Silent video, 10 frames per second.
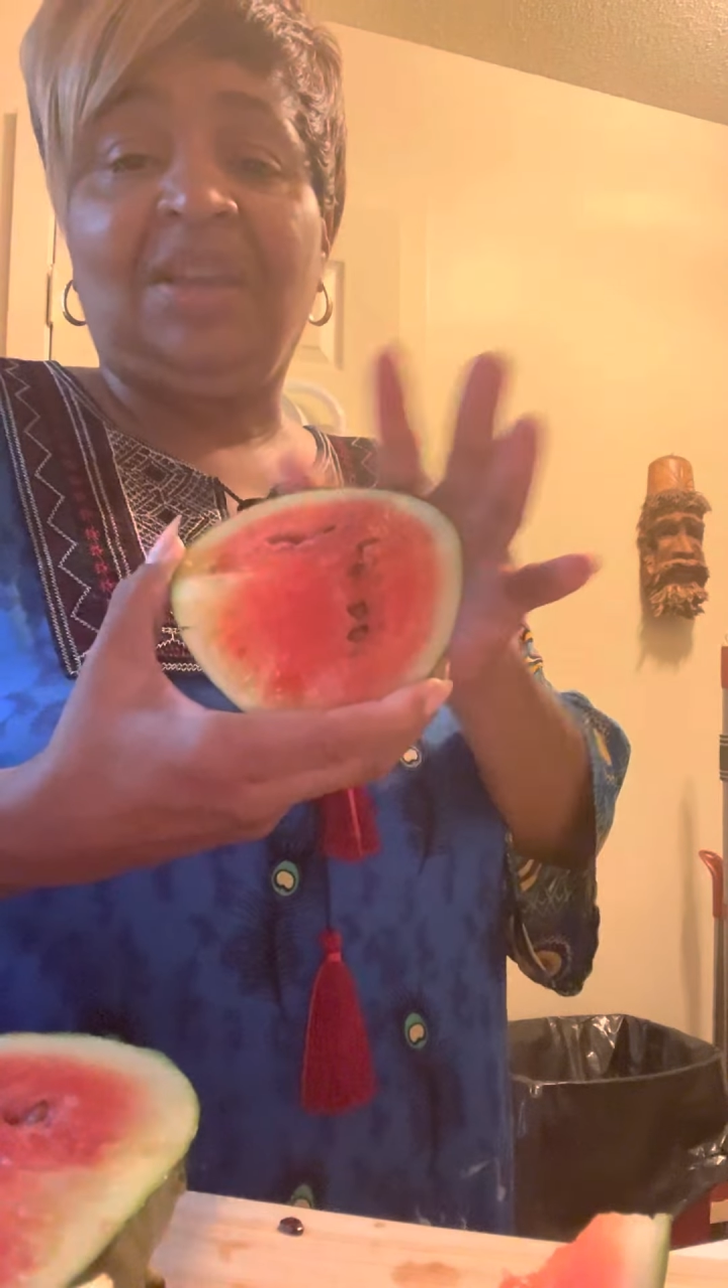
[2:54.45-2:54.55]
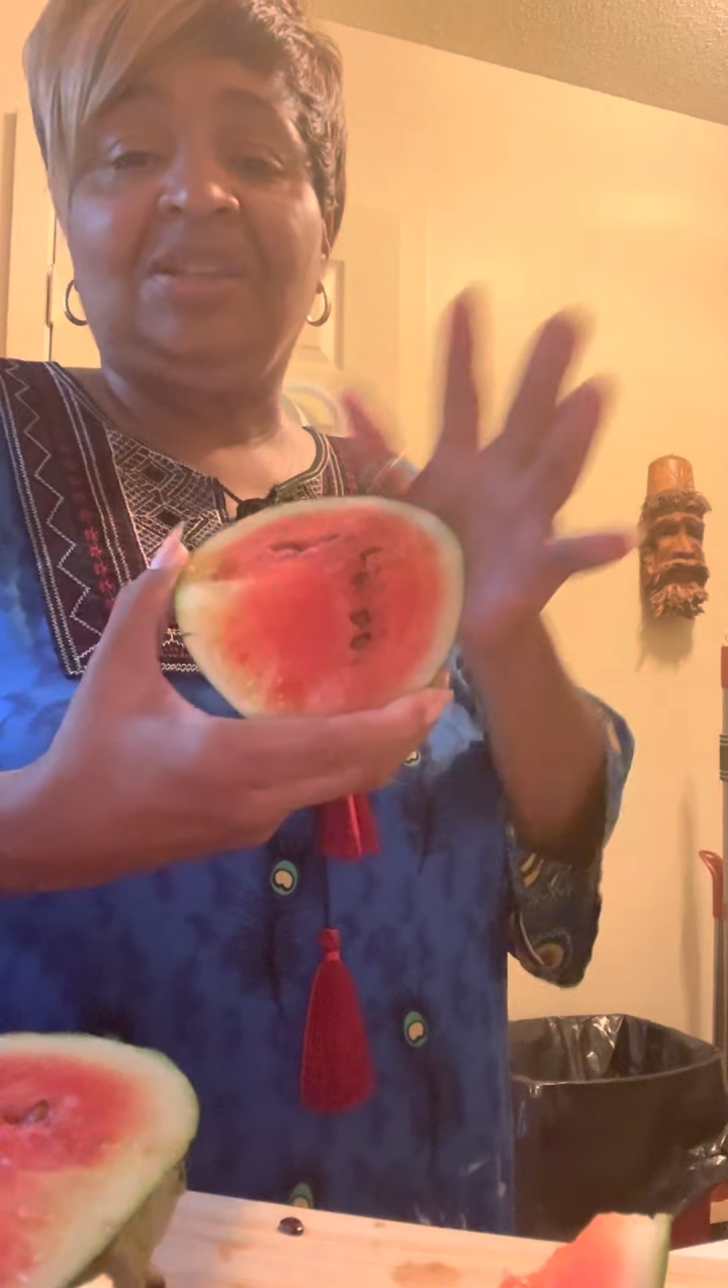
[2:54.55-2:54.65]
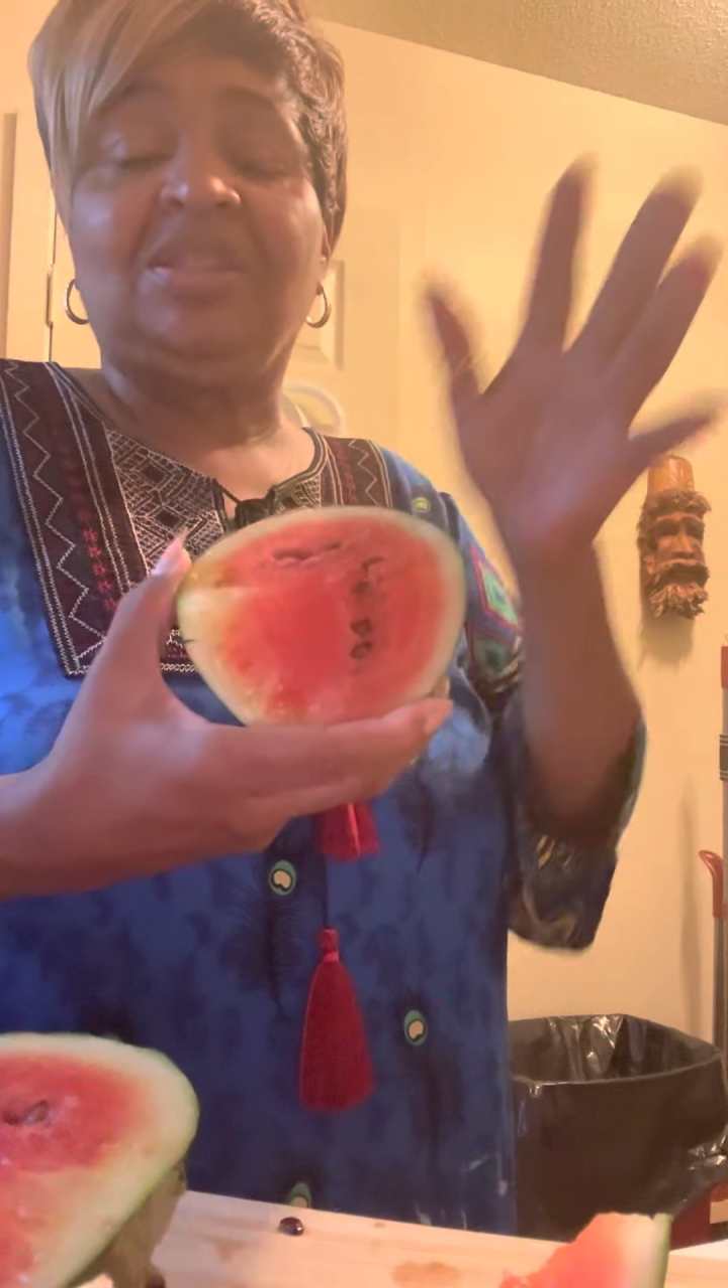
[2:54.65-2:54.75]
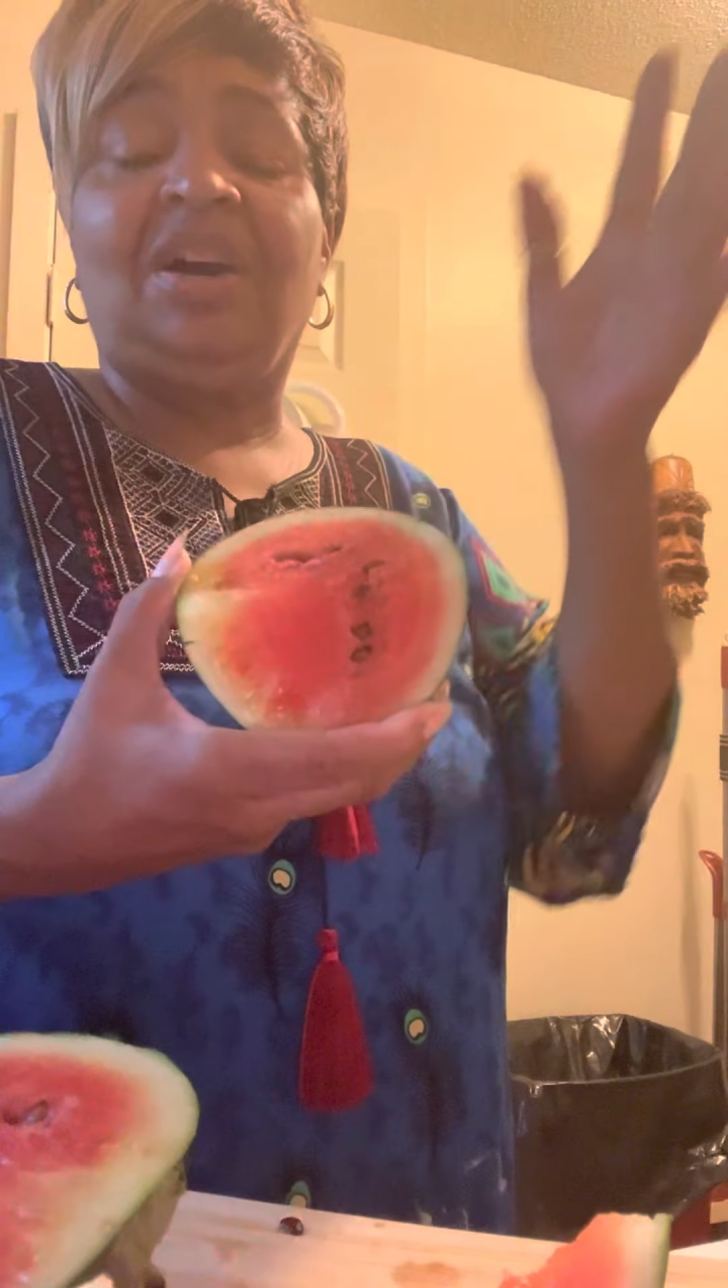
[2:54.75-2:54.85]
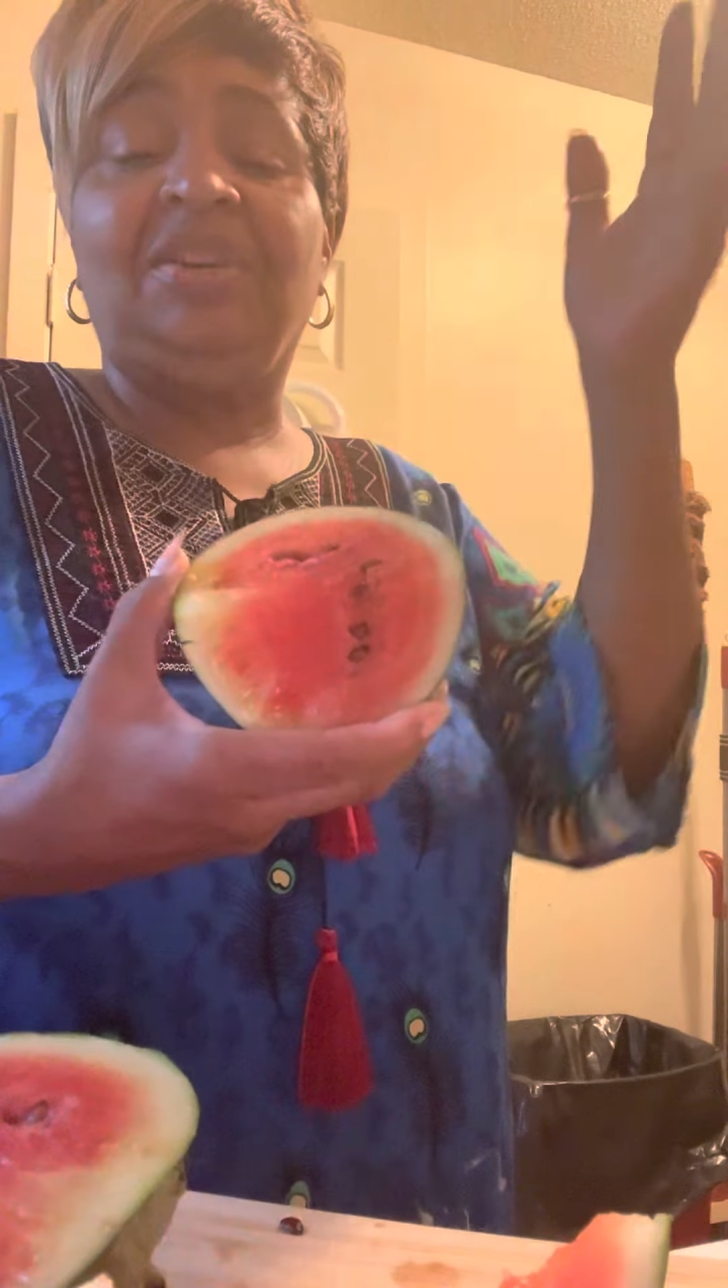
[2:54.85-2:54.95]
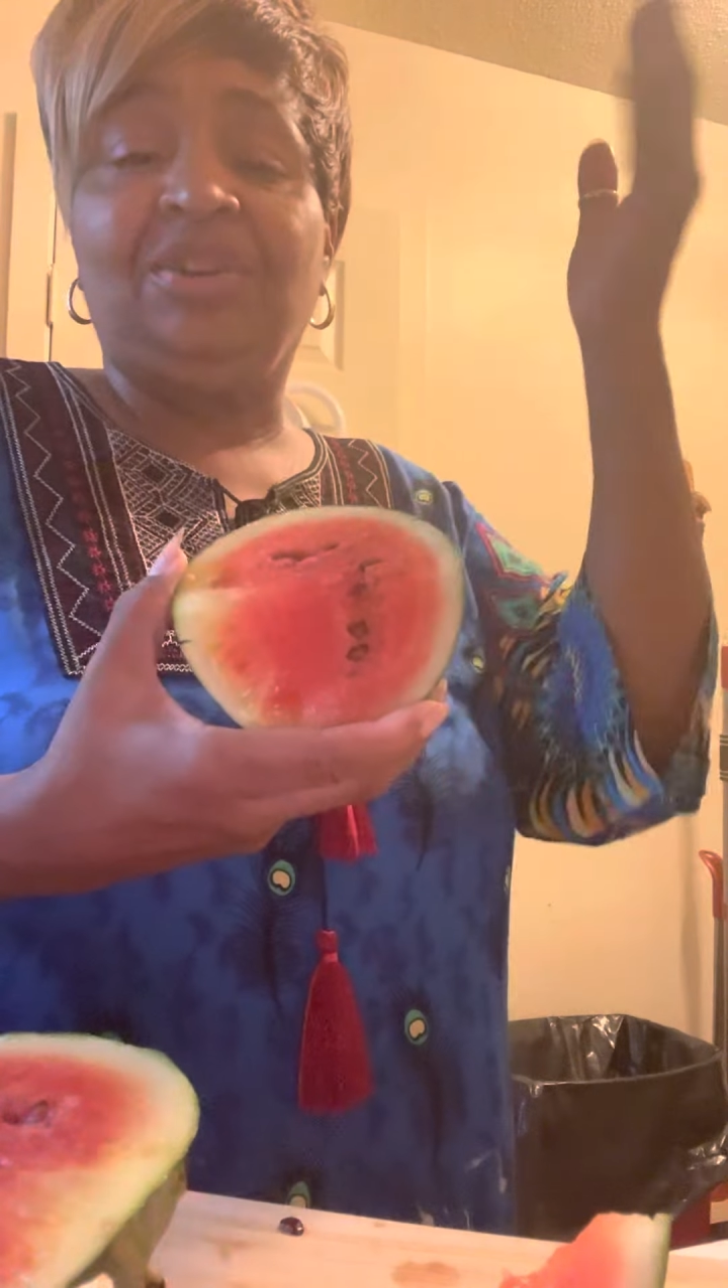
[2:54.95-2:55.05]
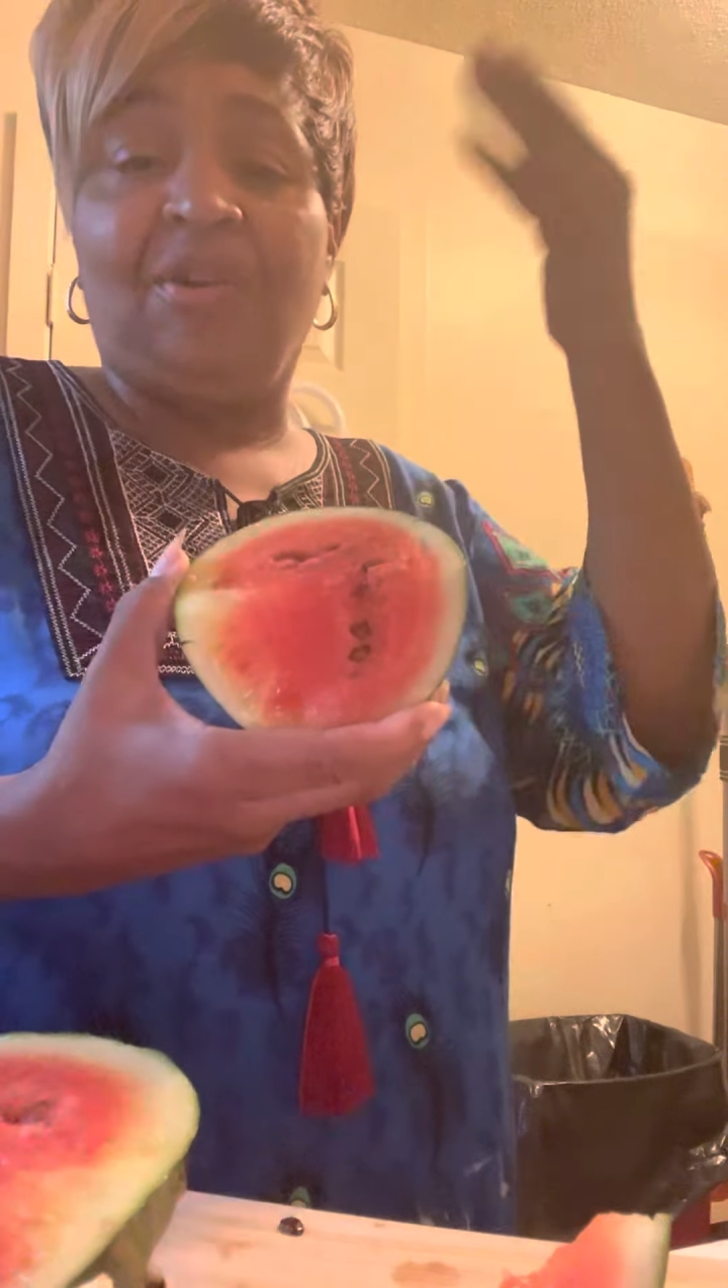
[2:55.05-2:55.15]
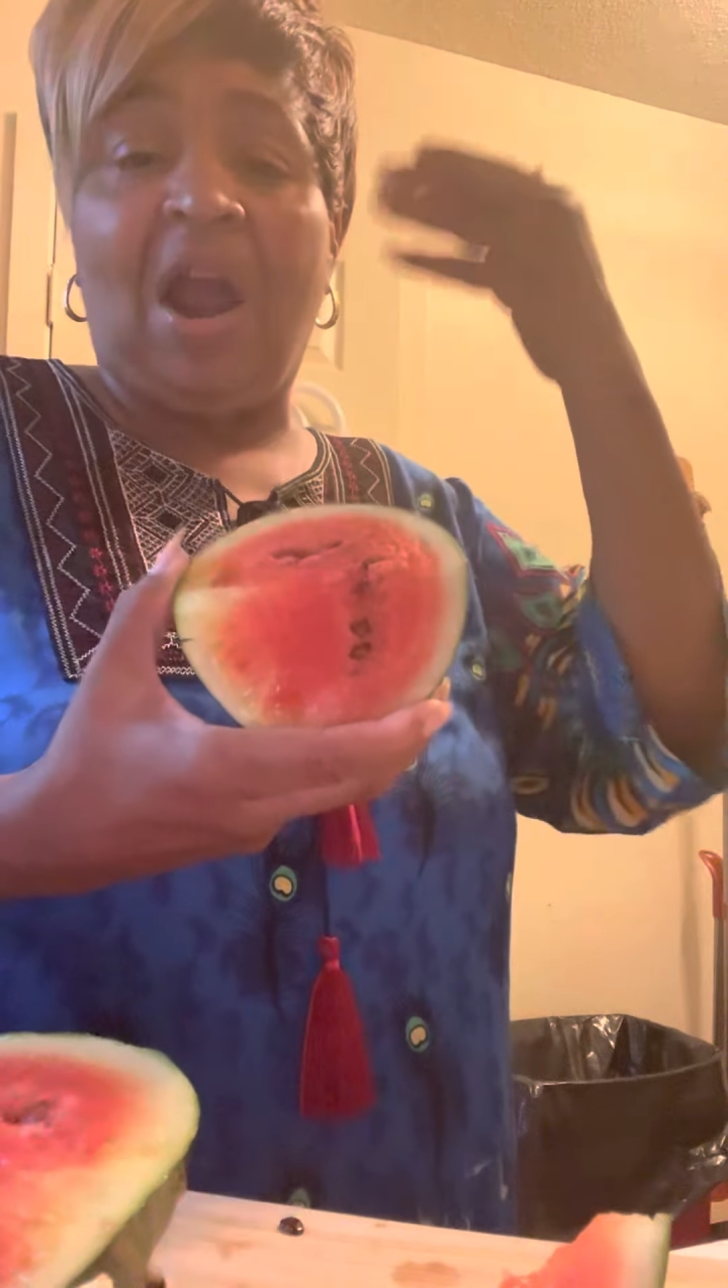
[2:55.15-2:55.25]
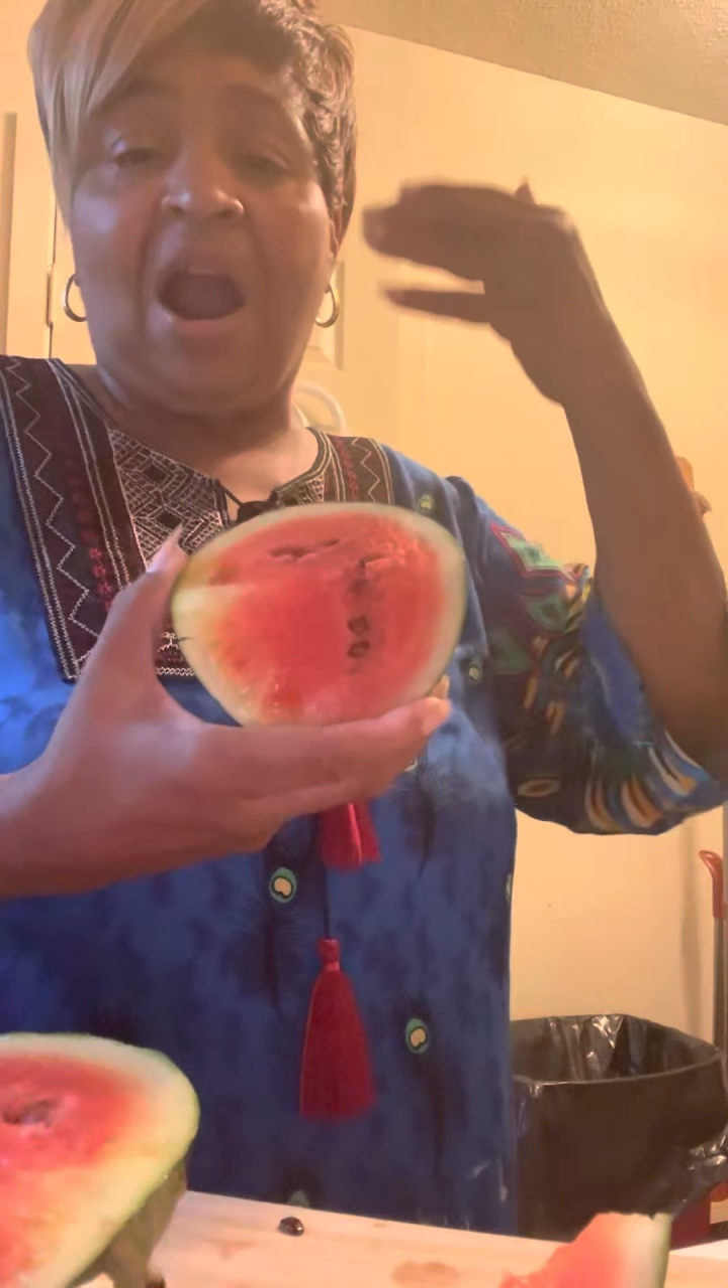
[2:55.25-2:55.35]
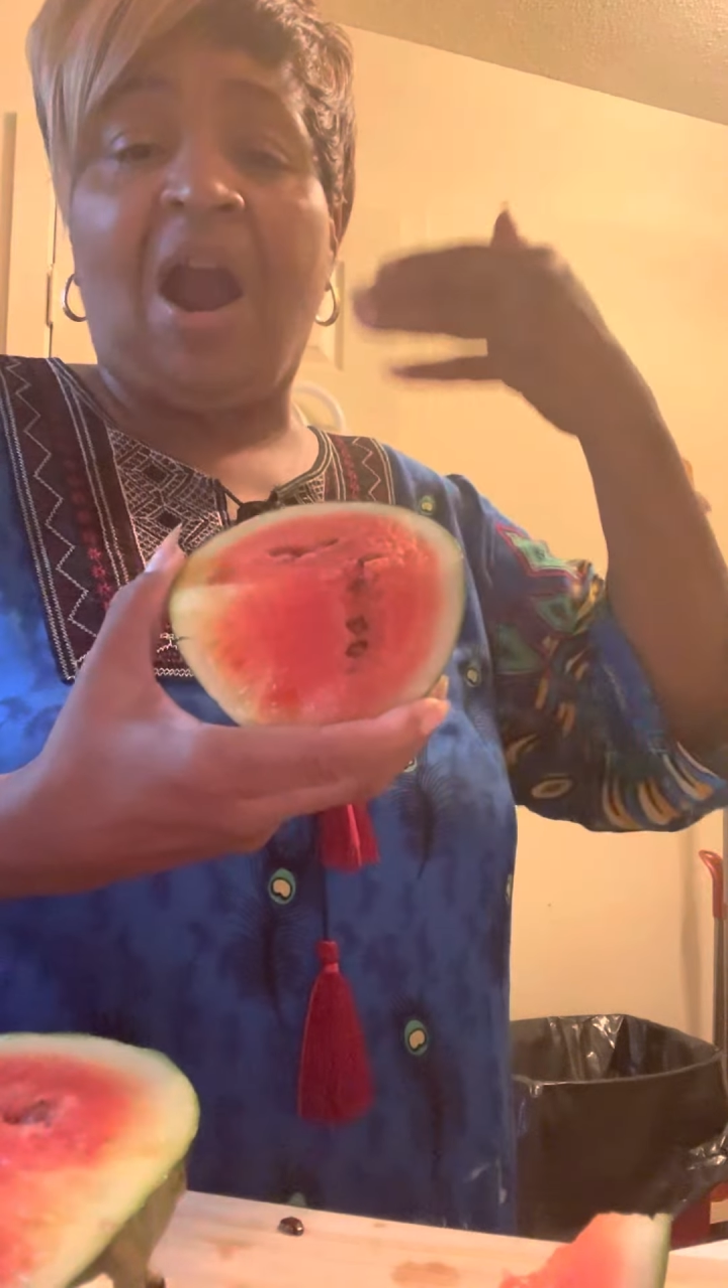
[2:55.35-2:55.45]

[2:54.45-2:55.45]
is under